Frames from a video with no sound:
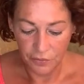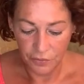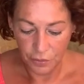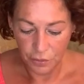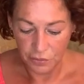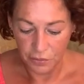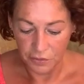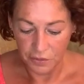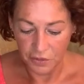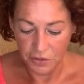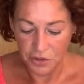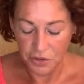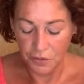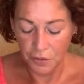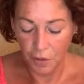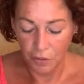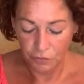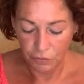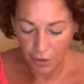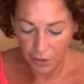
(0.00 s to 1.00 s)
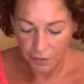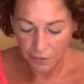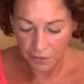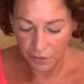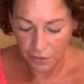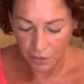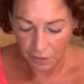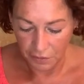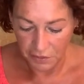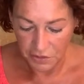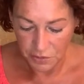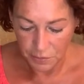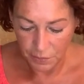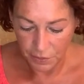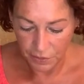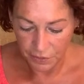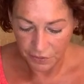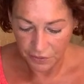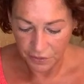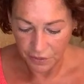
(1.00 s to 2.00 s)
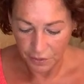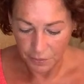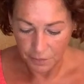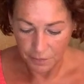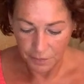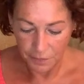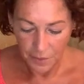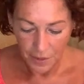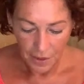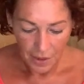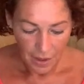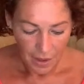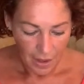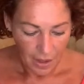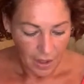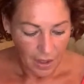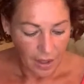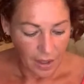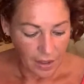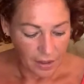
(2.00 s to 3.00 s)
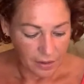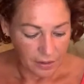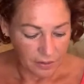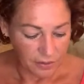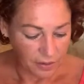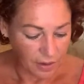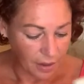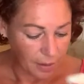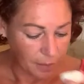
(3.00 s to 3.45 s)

florals because you've got rose and orange blossom, and